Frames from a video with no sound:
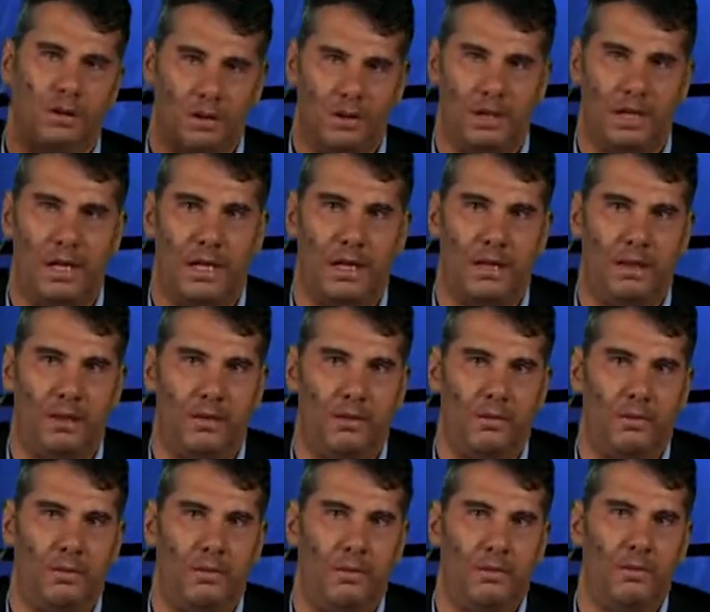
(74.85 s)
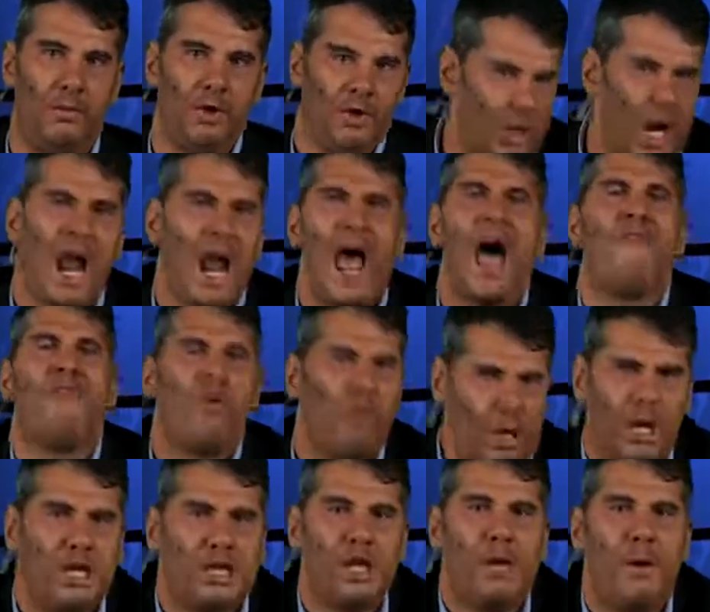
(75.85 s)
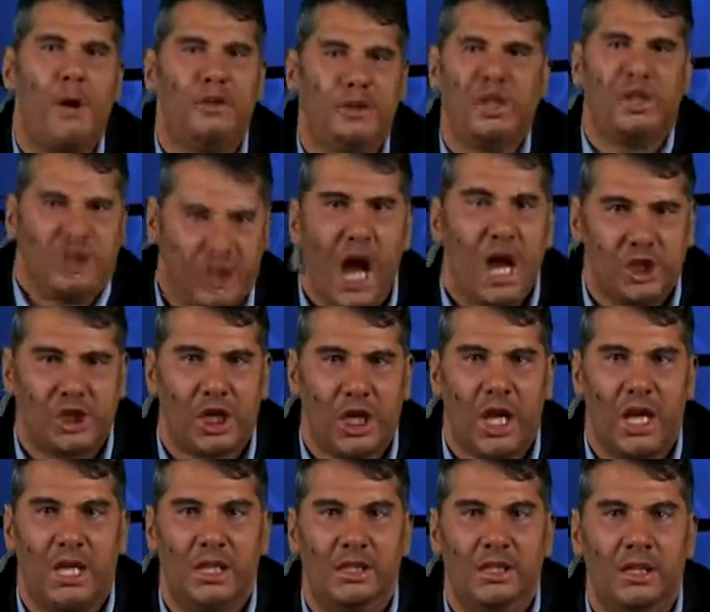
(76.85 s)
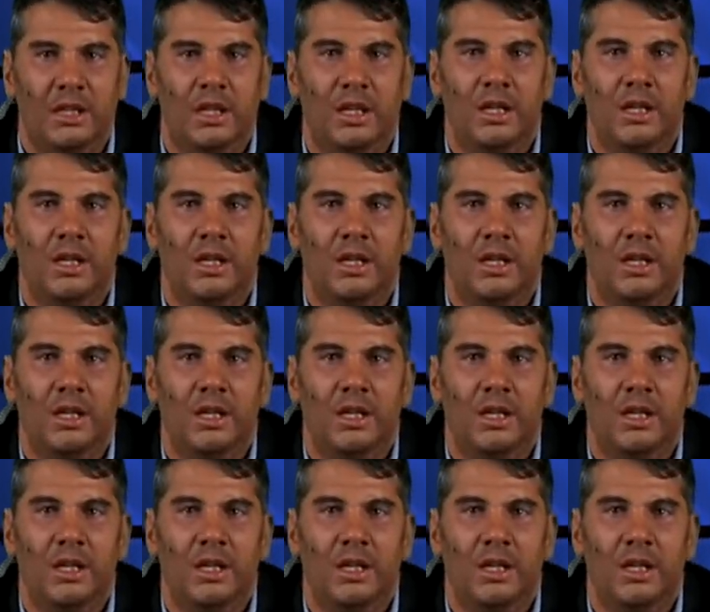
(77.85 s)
Okay. We're trying to have a reasonable discussion!